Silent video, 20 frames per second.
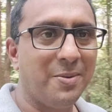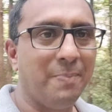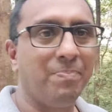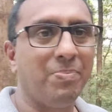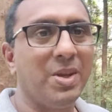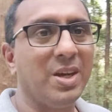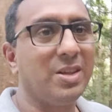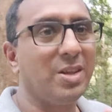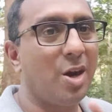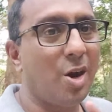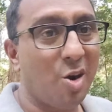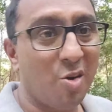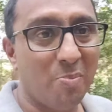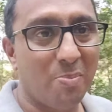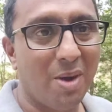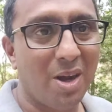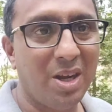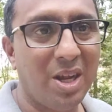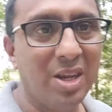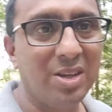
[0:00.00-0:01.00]
There's a lot of
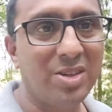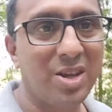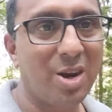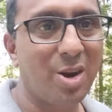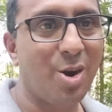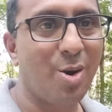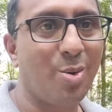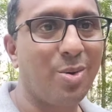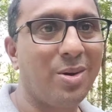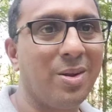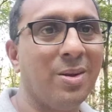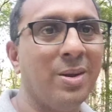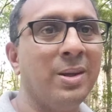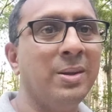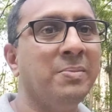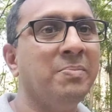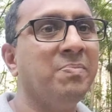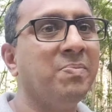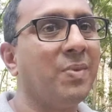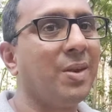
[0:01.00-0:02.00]
monkeys around,
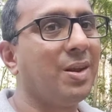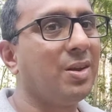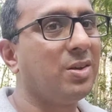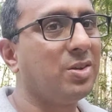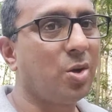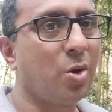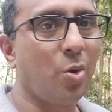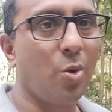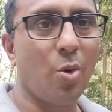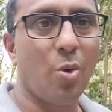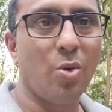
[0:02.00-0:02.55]
so